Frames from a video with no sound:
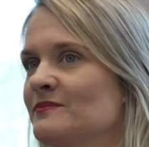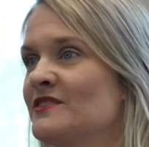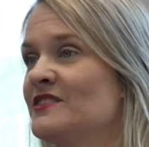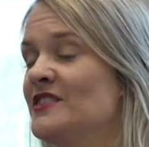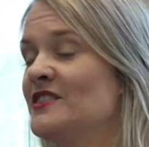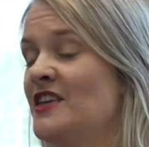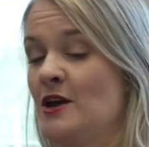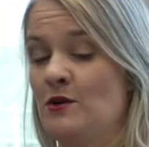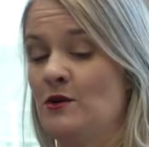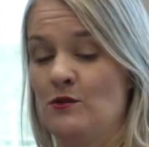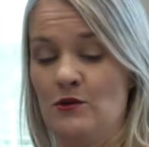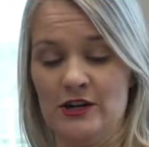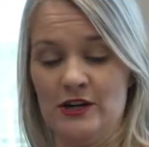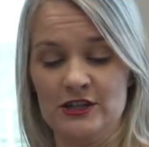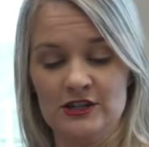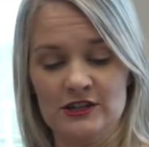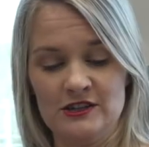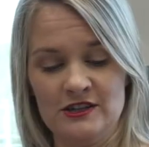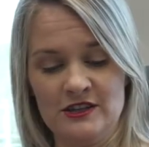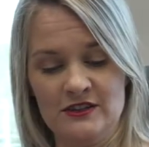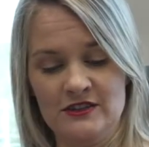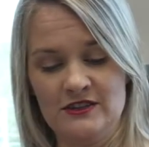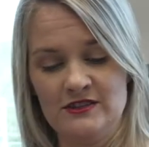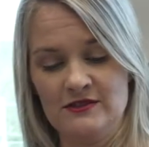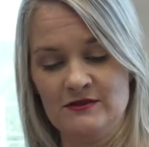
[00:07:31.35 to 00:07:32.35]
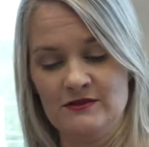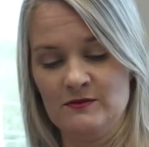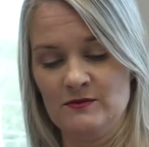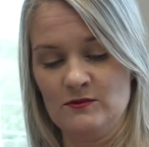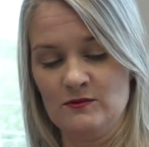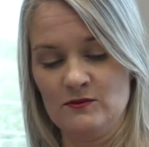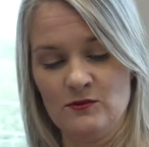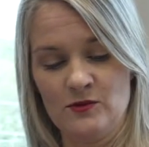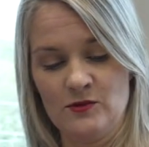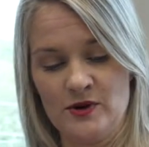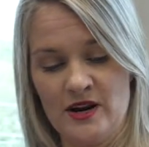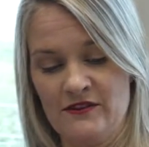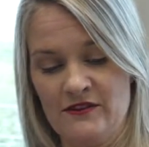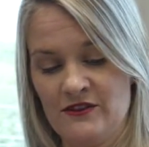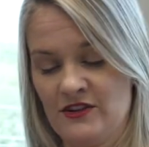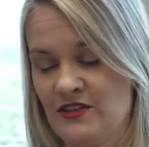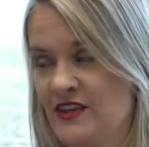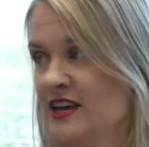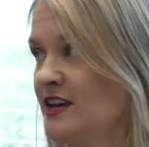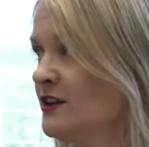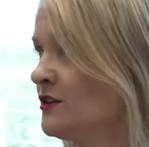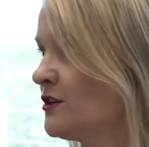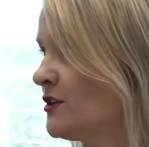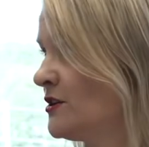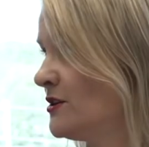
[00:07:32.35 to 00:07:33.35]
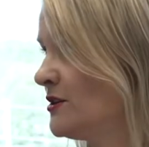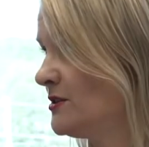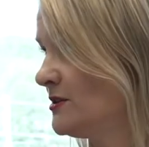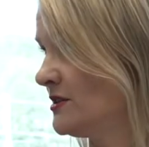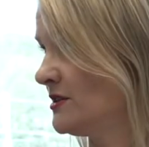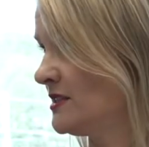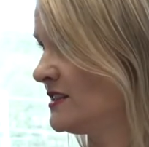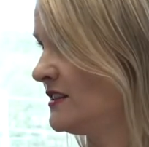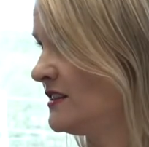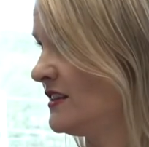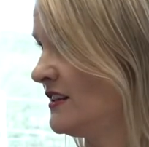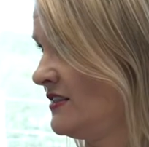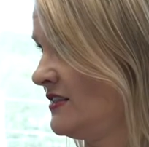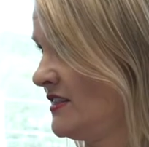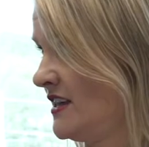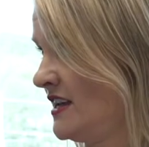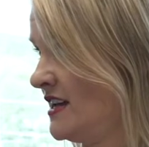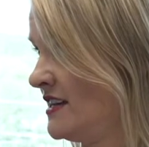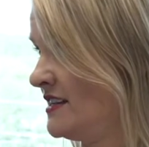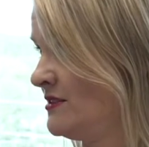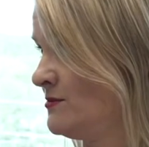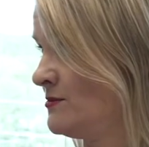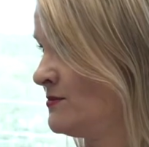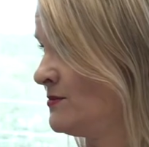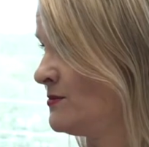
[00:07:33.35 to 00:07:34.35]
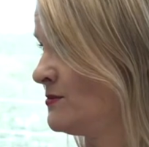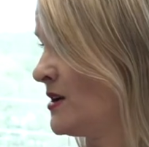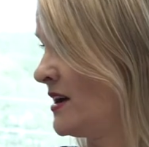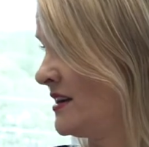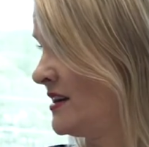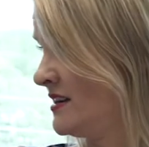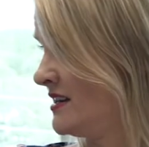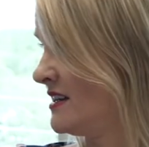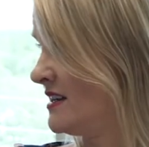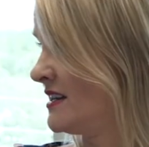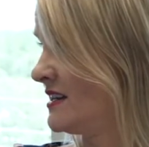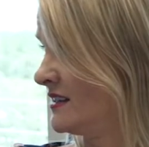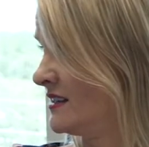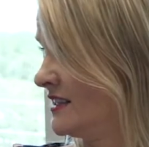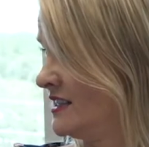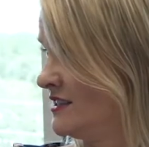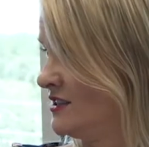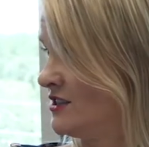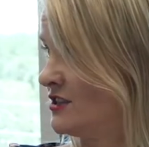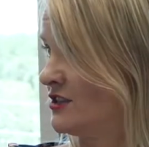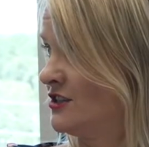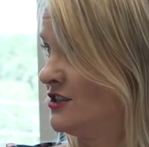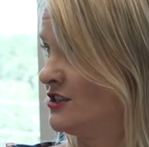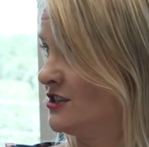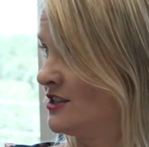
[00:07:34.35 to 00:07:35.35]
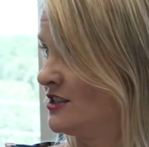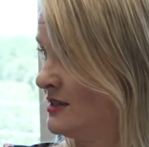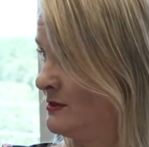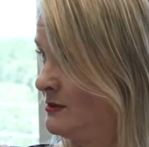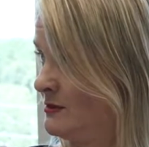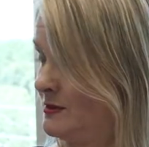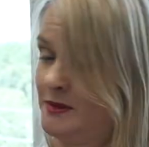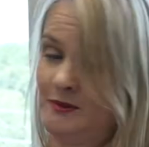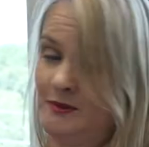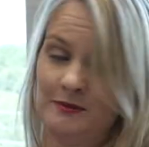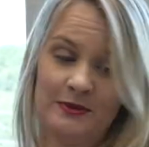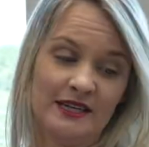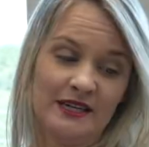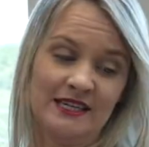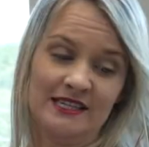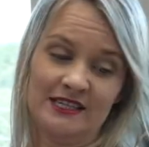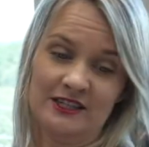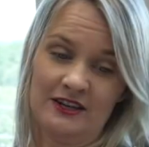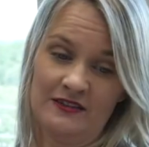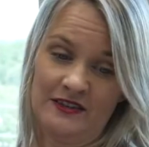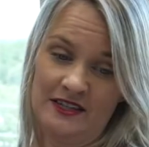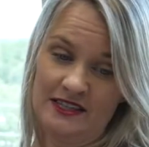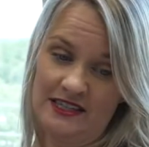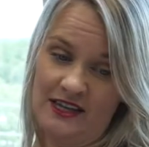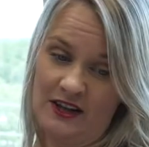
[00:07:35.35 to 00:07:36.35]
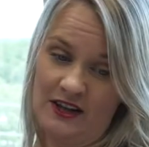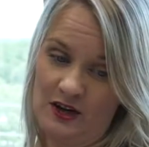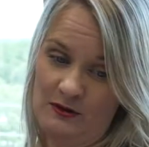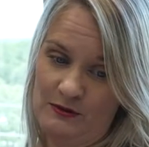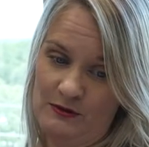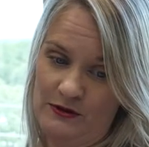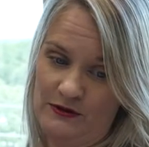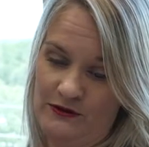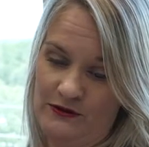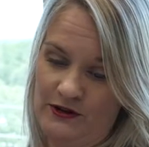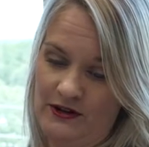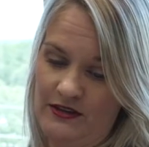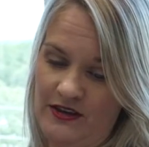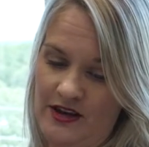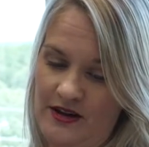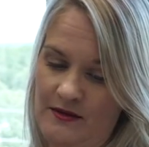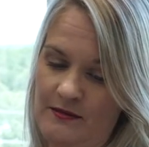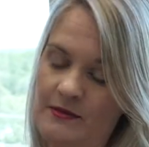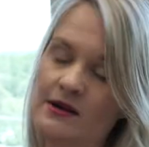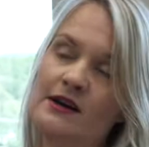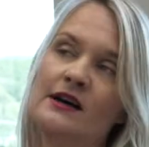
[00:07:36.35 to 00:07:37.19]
they wish that whenever they closed that they had run a lien search and it would be placed on the seller before them.